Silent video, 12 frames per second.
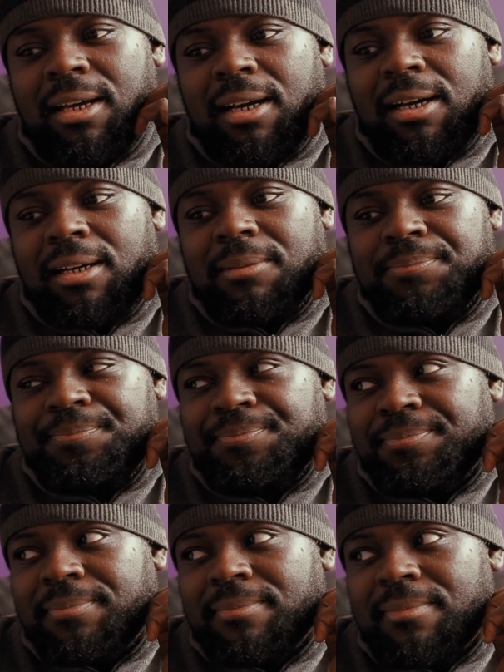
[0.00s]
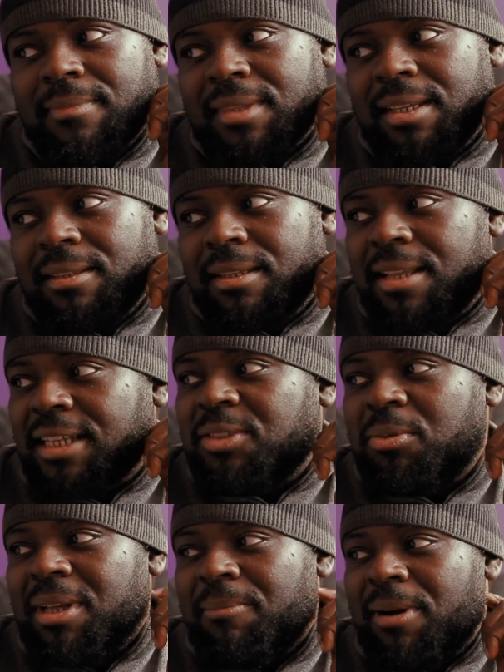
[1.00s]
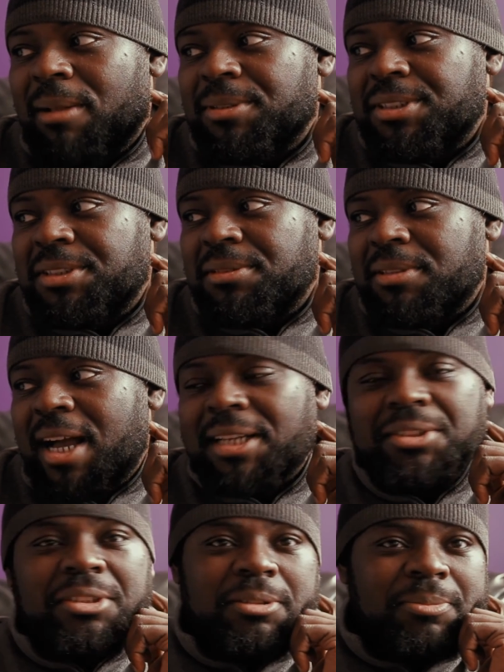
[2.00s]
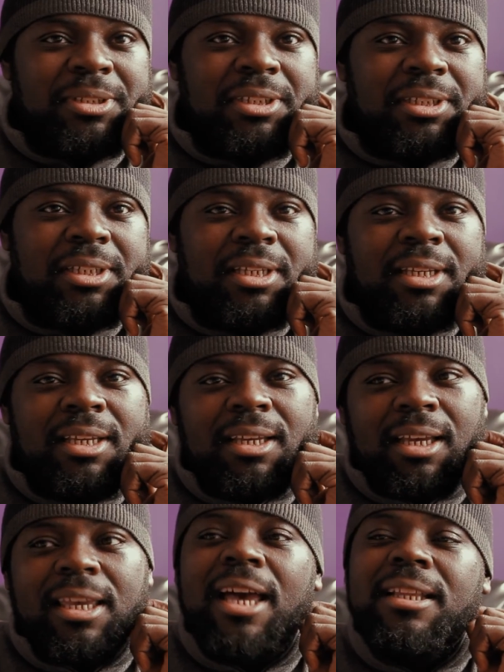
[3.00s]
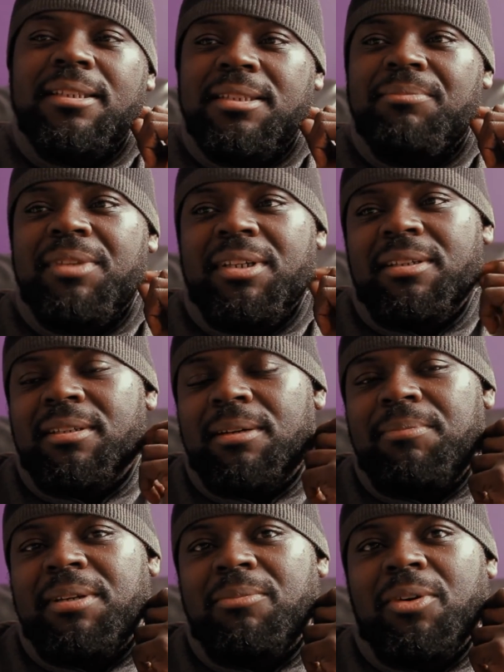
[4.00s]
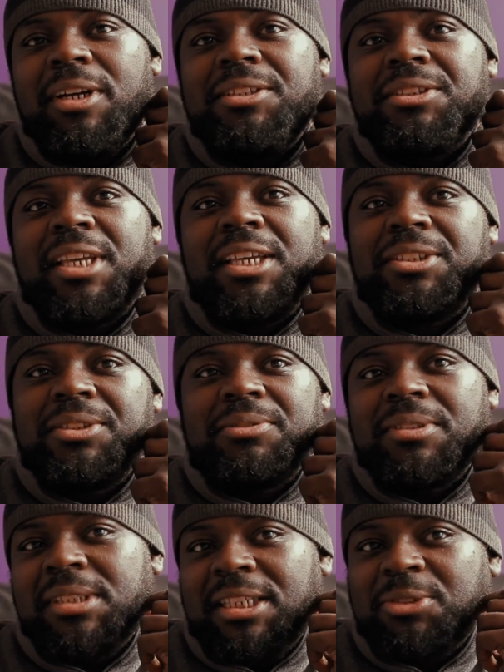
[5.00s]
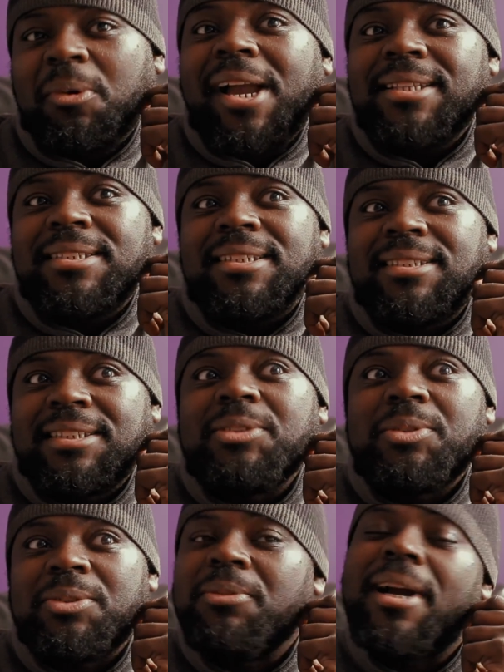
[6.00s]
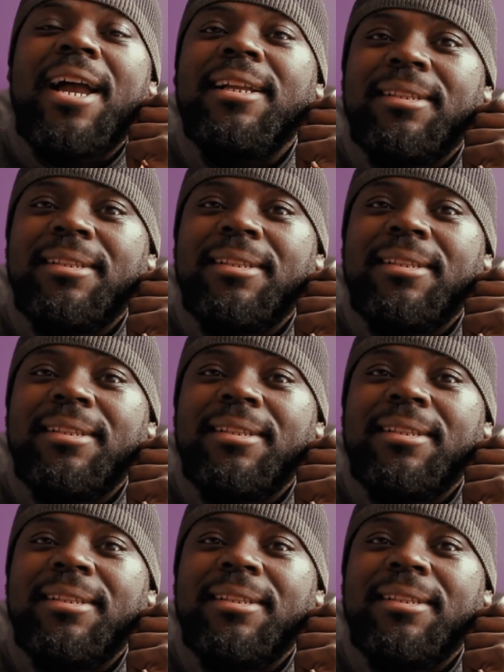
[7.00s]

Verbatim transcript: Um, the next one I probably do actually will be again something a bit more educational and less ranty. This was a rant.